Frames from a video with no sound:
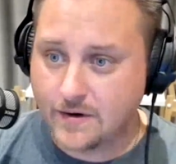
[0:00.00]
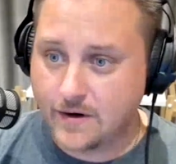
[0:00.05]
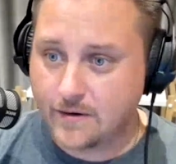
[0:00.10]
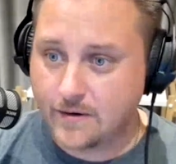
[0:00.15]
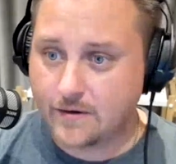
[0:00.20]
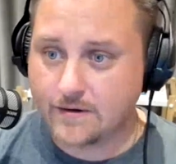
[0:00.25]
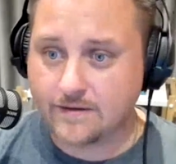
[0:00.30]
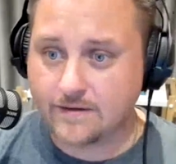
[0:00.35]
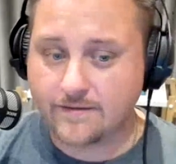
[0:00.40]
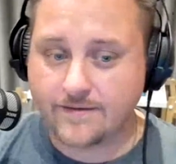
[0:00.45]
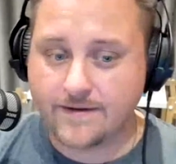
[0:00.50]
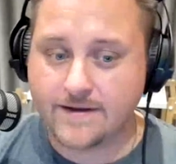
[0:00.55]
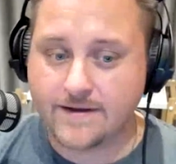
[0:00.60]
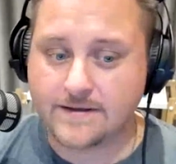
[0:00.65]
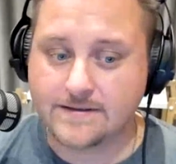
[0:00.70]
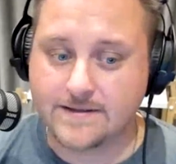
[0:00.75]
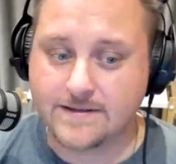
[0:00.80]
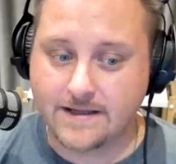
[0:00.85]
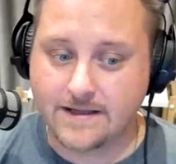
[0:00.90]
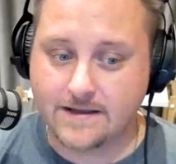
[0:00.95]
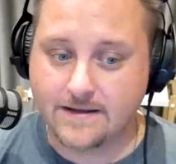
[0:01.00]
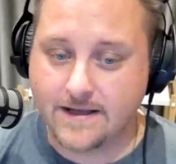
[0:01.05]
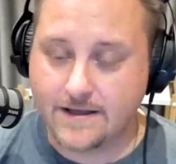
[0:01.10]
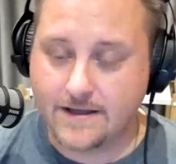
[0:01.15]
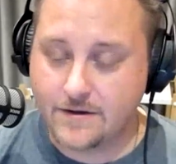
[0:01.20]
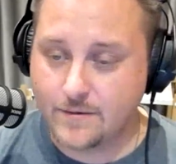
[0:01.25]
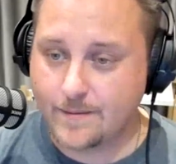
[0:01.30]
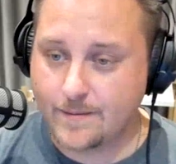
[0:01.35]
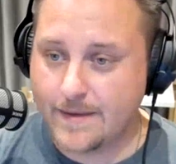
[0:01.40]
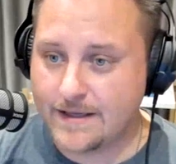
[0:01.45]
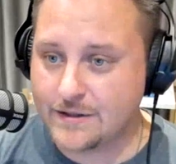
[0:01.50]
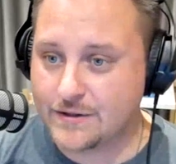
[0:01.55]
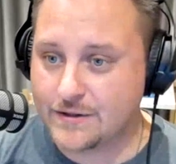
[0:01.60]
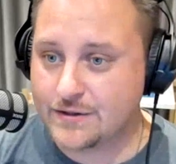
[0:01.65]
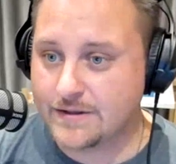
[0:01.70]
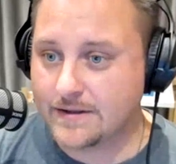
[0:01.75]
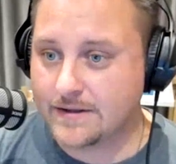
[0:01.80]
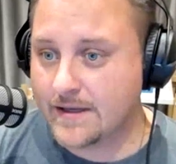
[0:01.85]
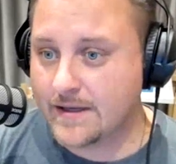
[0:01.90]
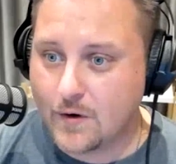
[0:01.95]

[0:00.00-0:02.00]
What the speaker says: all the things that you mentioned.